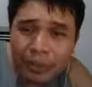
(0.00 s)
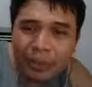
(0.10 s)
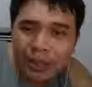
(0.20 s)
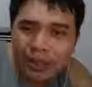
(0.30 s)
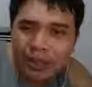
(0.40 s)

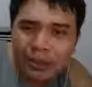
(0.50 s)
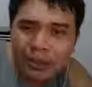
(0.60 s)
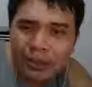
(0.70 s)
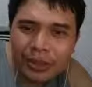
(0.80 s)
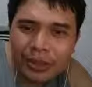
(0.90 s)
but I don't
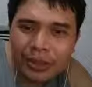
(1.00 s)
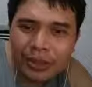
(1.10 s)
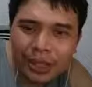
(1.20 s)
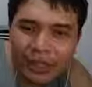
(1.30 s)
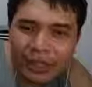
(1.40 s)
see
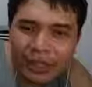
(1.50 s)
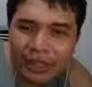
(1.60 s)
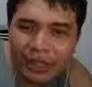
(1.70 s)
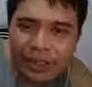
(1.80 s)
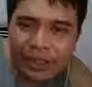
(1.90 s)
like
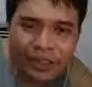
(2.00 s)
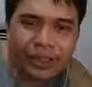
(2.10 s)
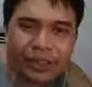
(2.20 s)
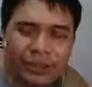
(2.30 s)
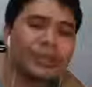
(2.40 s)
faces.
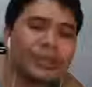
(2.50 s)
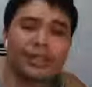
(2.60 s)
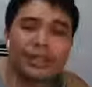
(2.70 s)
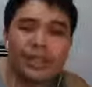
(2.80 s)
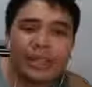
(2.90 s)
Just the
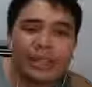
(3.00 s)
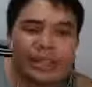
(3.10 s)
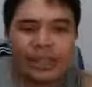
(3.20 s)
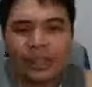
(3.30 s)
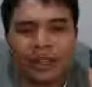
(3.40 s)
likes.
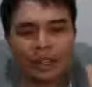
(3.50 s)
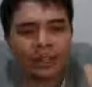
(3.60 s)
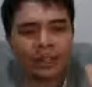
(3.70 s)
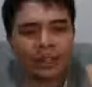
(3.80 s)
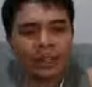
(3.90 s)

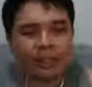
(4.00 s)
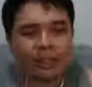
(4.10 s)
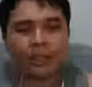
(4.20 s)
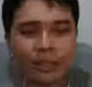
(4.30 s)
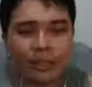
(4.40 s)

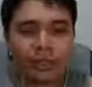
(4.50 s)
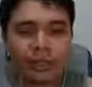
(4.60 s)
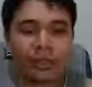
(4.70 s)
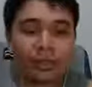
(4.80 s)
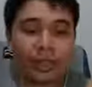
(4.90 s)
Anyway,
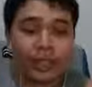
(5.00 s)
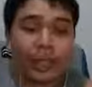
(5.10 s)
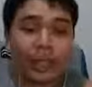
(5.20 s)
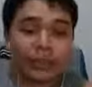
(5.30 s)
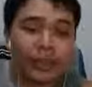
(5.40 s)
so yeah.
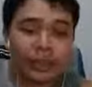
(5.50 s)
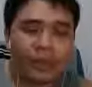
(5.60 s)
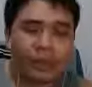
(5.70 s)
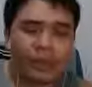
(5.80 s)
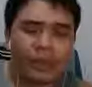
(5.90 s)

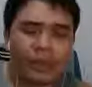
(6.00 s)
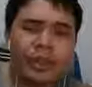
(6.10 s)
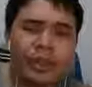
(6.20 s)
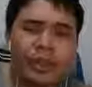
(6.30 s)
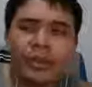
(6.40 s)
And
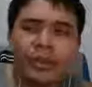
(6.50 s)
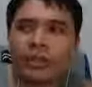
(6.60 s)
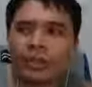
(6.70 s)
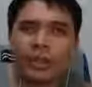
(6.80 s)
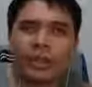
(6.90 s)
then
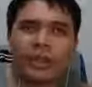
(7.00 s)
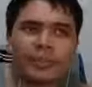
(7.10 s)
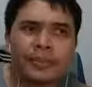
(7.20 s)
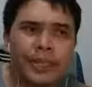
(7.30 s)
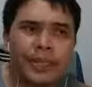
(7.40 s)

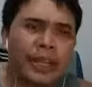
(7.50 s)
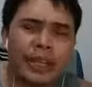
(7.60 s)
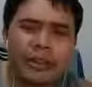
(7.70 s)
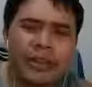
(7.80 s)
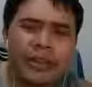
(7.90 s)
like
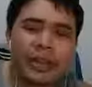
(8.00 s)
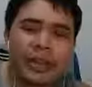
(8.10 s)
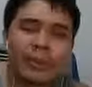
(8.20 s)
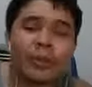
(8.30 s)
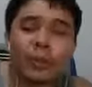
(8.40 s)
every time
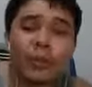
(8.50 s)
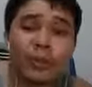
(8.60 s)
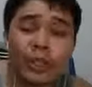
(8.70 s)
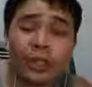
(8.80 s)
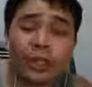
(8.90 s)
you go to
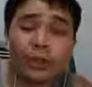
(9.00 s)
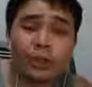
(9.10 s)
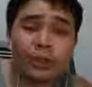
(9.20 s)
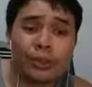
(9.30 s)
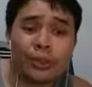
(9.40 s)
an
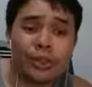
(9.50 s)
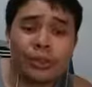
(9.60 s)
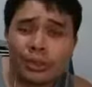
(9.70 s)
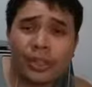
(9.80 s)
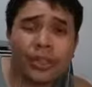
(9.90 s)
opportunity,
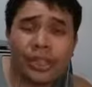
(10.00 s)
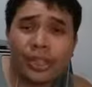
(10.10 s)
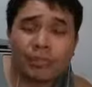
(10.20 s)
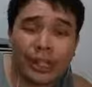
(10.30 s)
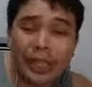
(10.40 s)
so this is
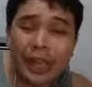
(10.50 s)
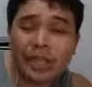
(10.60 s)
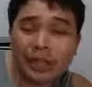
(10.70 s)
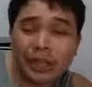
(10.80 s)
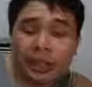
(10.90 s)
my
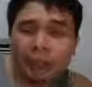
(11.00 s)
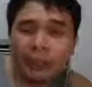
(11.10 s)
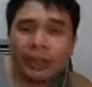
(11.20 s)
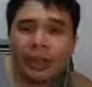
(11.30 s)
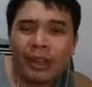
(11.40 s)
last tip.
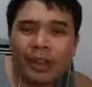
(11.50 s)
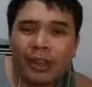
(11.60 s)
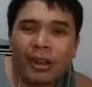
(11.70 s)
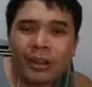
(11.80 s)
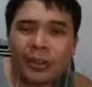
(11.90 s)

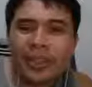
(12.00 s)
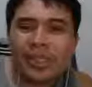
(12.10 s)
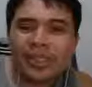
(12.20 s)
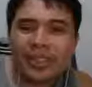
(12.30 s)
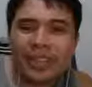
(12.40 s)
Always
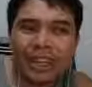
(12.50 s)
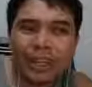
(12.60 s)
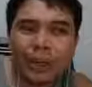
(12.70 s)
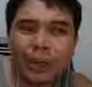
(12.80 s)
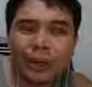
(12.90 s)
think
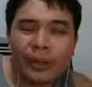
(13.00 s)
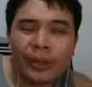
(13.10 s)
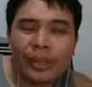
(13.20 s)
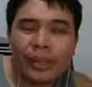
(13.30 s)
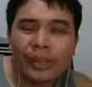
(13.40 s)

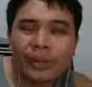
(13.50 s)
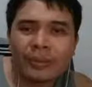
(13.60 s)
that